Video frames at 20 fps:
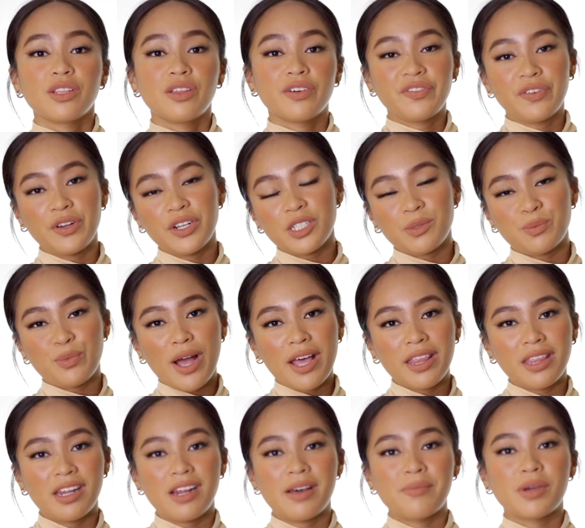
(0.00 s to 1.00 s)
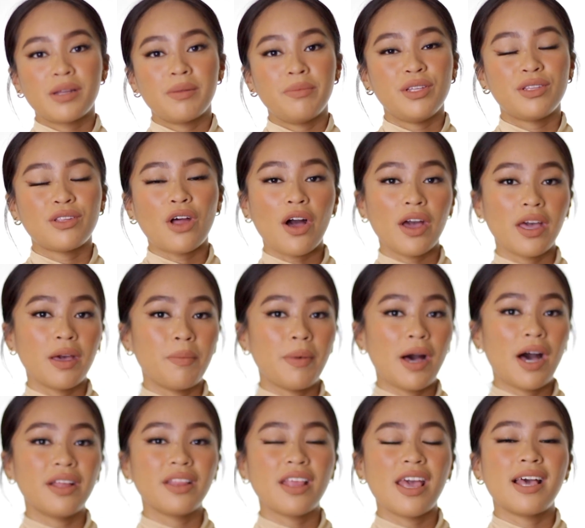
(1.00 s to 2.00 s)
So the first brand that I'm going to be talking
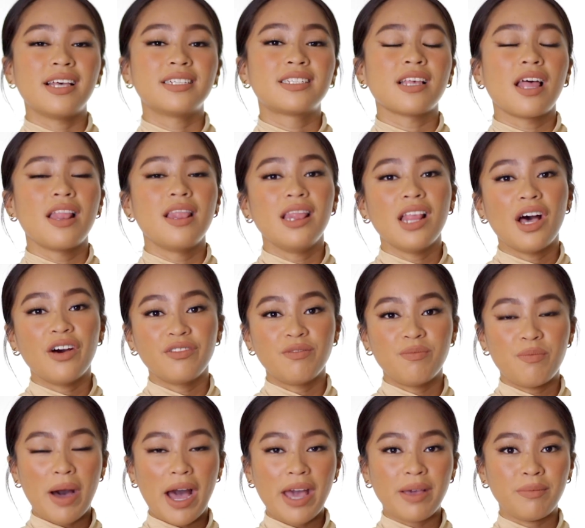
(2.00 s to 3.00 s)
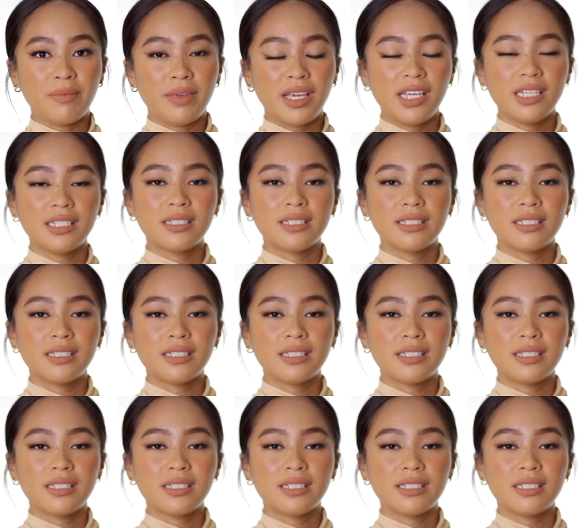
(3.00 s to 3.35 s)
about is Loved By Me.